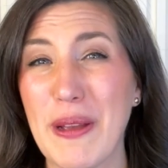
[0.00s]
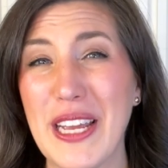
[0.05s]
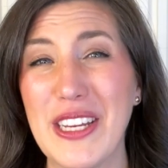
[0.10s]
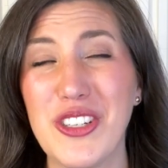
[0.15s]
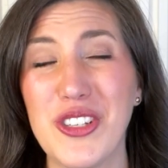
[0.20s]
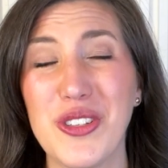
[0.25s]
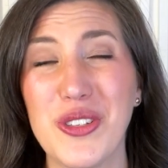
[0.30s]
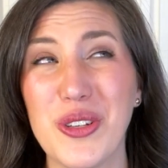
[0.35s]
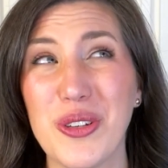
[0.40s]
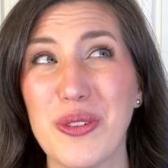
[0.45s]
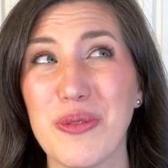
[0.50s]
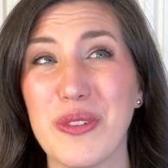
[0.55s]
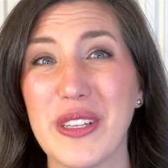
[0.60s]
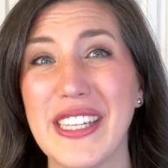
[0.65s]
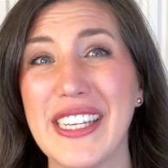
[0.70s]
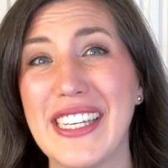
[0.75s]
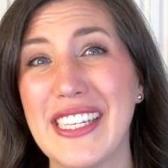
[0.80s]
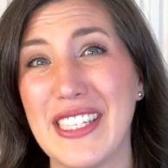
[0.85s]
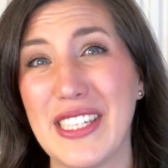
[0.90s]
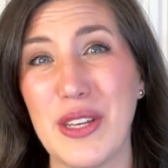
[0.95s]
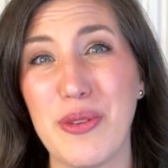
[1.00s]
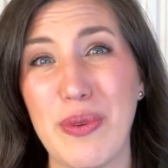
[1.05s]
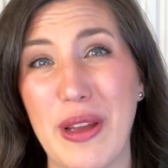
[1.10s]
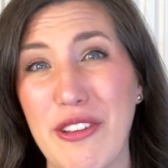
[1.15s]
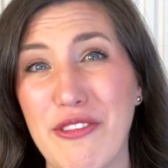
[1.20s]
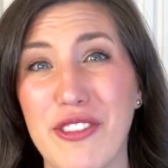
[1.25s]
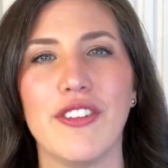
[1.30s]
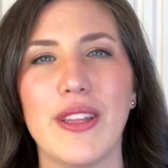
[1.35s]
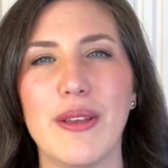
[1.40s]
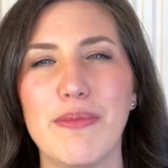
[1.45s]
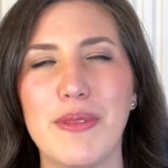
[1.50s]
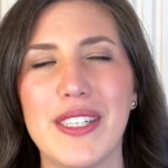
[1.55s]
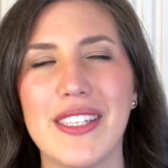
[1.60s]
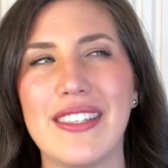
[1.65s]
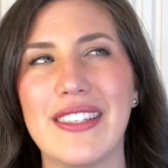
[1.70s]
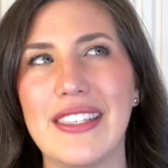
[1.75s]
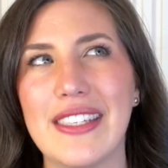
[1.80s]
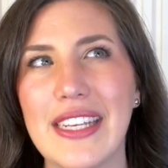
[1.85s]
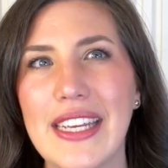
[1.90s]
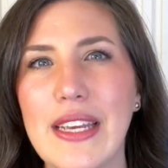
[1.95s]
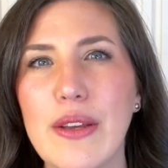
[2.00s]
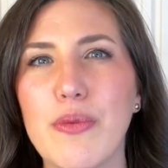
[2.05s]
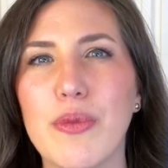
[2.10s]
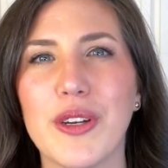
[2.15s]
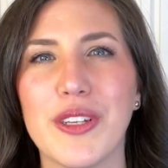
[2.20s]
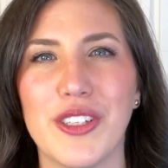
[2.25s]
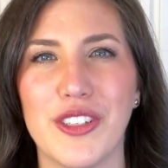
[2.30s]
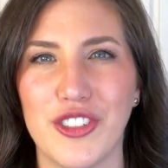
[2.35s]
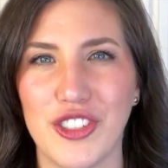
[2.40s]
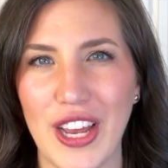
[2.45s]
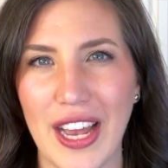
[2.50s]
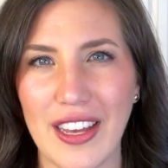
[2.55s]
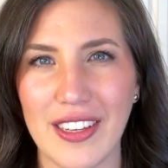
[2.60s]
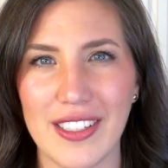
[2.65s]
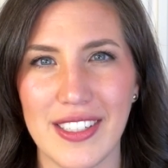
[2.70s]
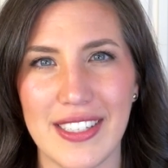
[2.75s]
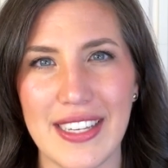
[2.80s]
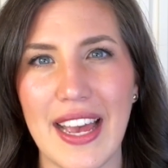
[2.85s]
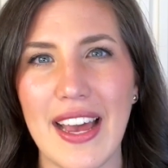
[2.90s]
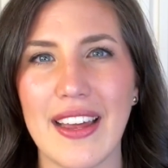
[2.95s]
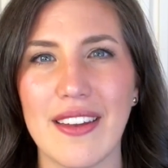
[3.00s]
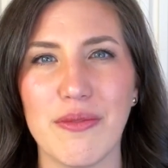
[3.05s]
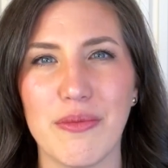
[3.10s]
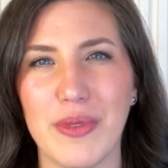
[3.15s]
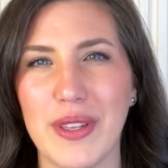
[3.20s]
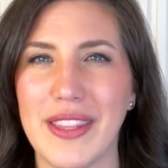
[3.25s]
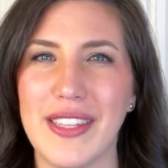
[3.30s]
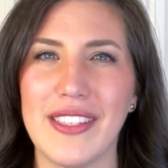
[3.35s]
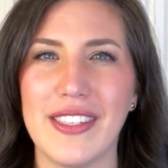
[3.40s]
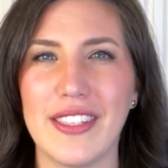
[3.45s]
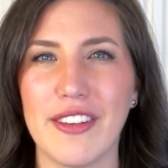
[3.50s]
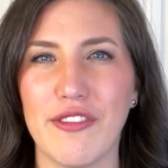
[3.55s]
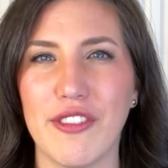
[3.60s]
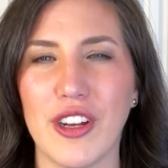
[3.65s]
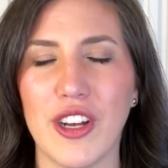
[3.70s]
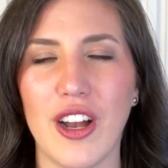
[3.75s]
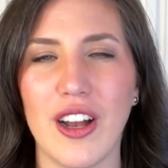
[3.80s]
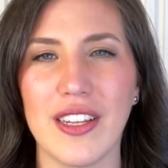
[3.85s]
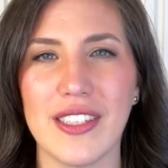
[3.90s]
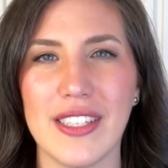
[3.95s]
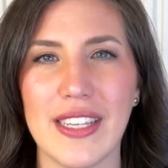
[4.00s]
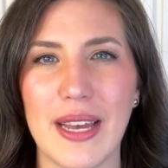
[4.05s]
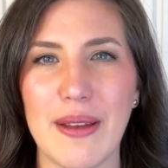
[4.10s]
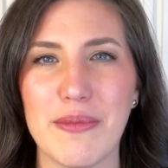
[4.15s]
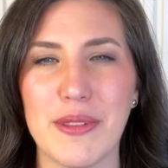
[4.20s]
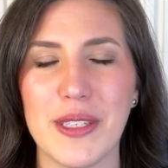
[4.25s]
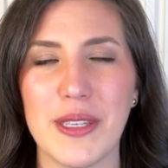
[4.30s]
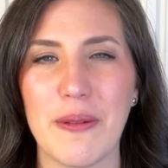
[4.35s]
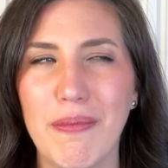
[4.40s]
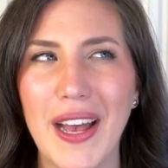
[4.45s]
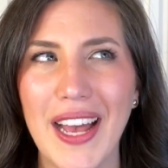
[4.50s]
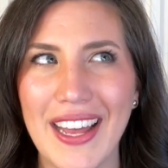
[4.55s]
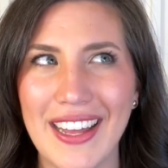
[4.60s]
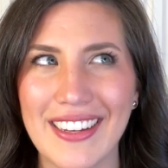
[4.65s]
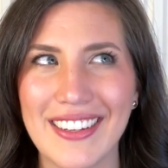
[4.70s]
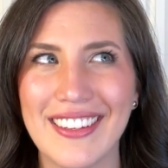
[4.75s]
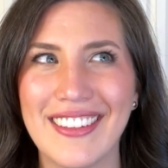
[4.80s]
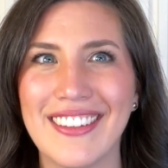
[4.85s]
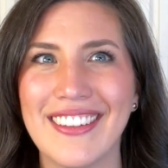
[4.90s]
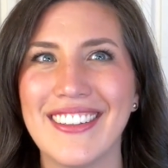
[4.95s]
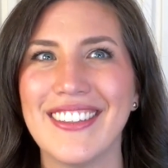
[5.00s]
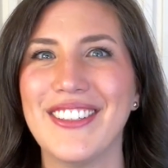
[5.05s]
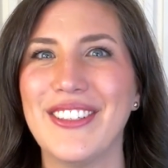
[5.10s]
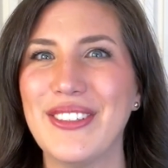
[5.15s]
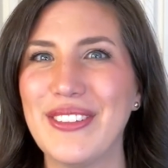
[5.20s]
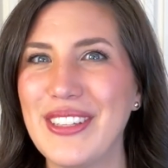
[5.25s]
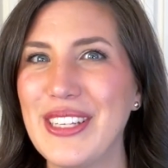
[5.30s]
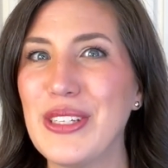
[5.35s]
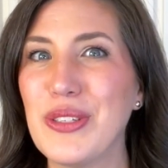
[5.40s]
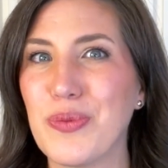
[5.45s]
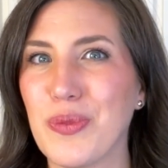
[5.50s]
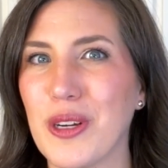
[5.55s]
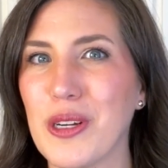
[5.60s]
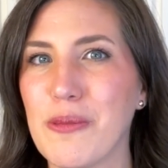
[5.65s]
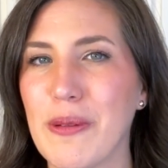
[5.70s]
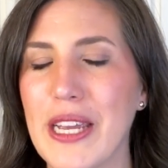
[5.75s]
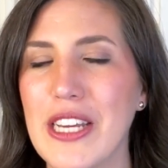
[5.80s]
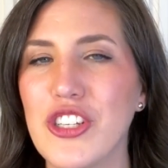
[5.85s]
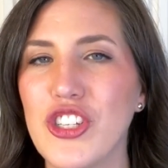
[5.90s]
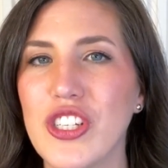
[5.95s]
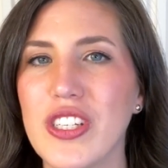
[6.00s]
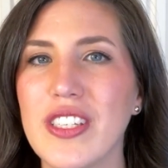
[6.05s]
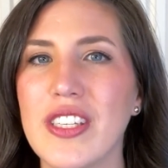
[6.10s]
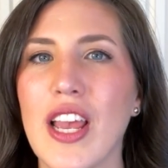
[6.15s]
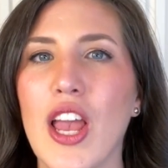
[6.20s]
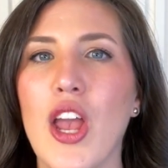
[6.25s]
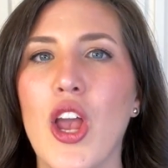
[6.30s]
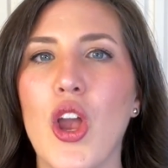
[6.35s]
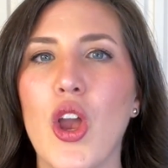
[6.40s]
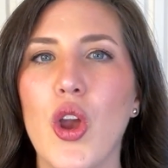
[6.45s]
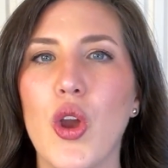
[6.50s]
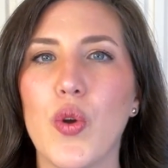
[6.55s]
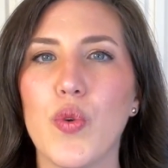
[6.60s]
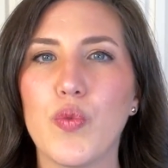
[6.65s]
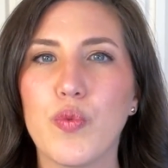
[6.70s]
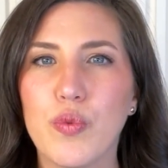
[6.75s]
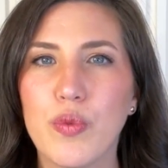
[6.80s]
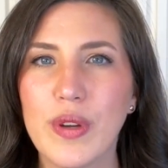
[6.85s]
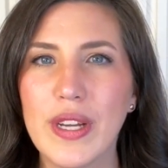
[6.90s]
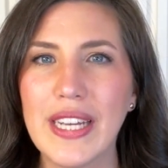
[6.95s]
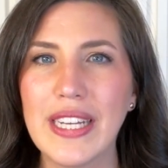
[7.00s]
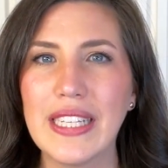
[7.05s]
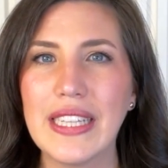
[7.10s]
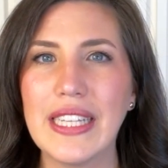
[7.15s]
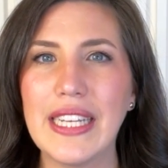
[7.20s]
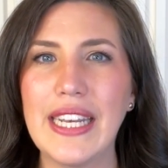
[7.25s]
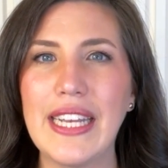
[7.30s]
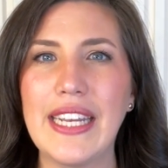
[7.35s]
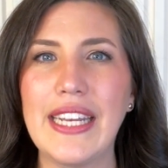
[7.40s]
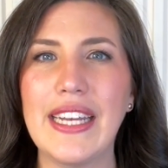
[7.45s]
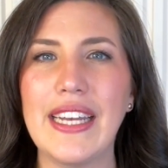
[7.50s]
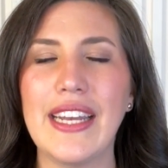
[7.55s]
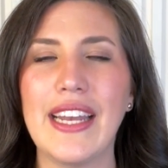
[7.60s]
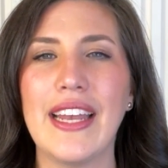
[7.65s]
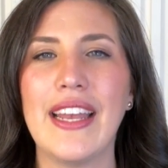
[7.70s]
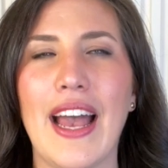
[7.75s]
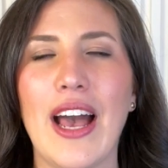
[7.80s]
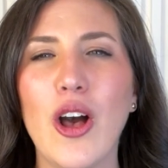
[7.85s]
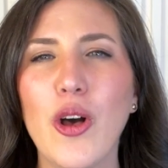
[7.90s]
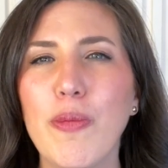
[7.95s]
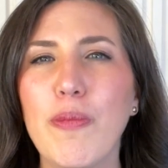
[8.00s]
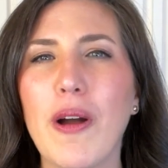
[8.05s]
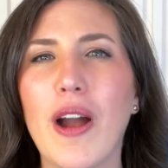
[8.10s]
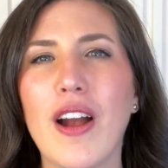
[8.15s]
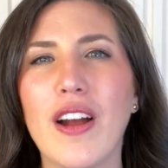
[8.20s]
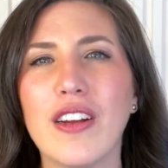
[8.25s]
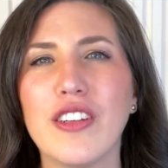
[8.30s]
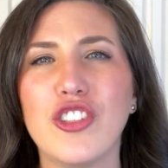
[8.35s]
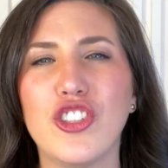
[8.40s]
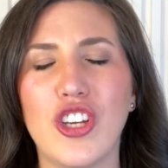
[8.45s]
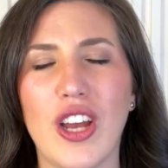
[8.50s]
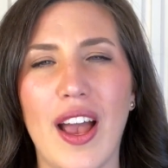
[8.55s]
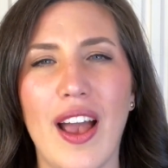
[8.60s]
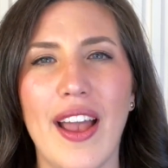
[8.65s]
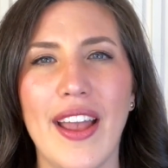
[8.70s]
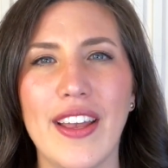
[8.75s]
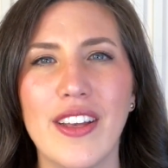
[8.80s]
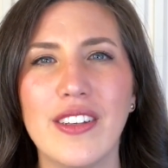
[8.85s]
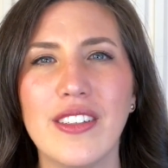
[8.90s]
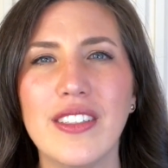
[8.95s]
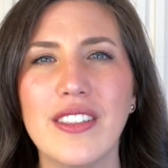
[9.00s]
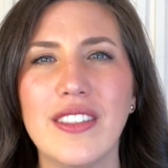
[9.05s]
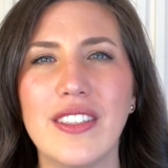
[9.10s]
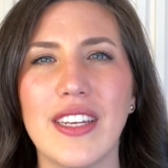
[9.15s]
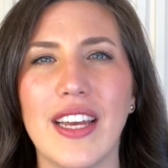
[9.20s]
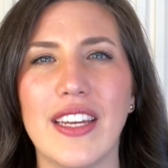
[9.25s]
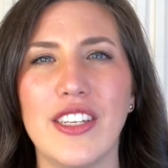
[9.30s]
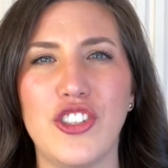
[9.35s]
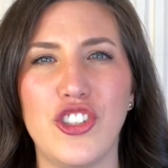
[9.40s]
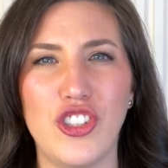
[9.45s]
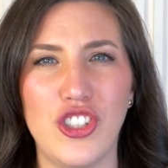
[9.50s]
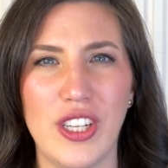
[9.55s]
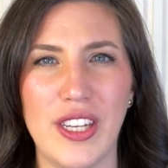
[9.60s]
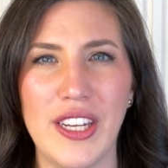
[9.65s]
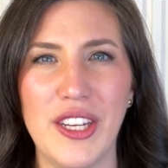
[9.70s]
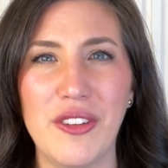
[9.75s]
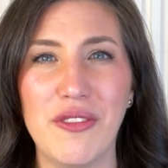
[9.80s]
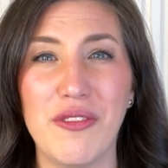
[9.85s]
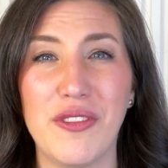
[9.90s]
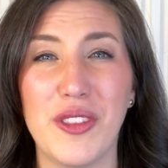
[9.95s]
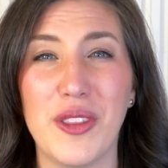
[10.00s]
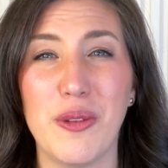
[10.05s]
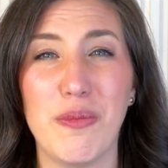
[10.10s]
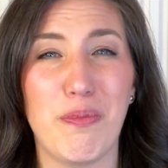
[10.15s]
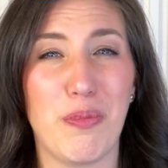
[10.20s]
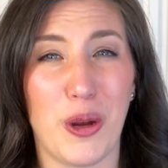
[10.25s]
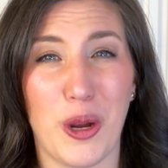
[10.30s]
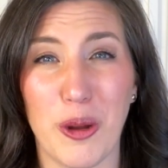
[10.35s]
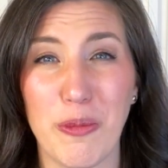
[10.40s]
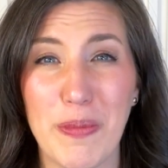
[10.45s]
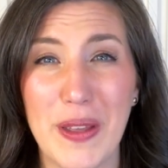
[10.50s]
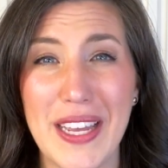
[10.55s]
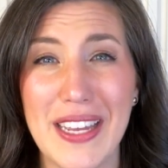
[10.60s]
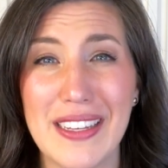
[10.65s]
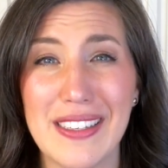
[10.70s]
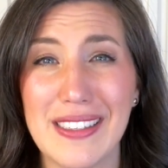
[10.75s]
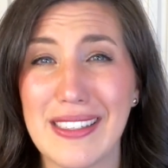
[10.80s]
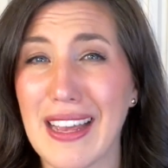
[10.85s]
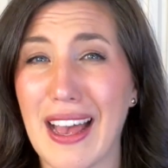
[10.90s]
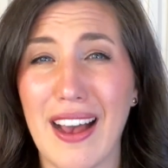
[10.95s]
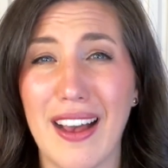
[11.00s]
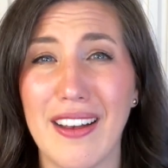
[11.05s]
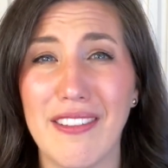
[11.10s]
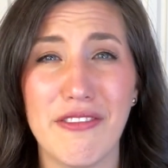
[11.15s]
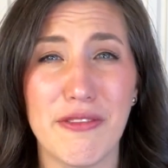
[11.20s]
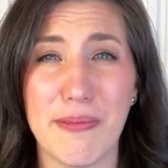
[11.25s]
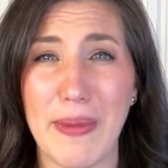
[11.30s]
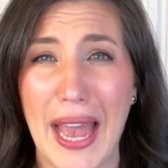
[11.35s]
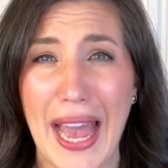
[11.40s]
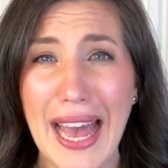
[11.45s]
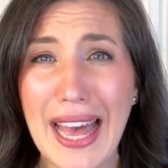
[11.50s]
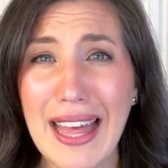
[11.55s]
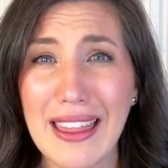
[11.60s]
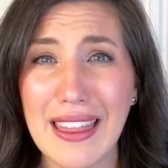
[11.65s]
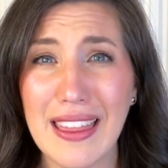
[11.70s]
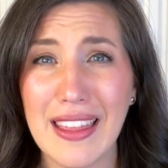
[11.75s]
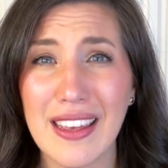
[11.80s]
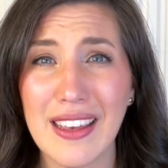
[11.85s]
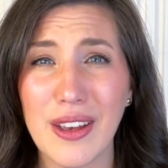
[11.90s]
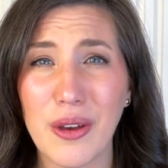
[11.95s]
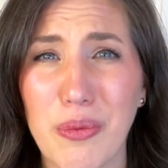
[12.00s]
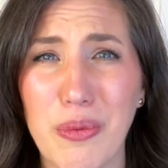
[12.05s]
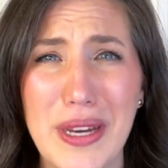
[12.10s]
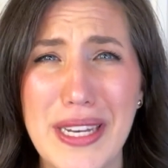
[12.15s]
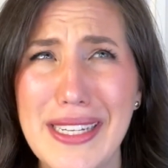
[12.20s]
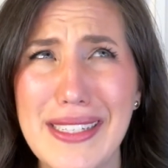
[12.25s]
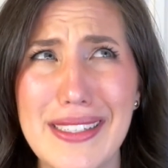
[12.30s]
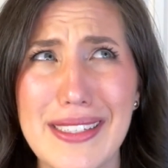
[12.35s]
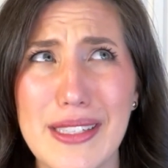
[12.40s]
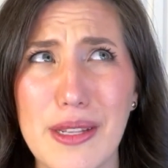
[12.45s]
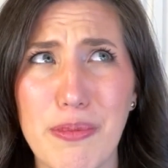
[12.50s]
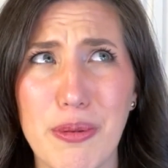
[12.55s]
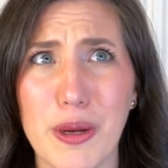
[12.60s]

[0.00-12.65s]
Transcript: pages are a really easy way for them to see where your child is at with these different concepts. But do these work pages really help our child achieve the purpose of math? What is the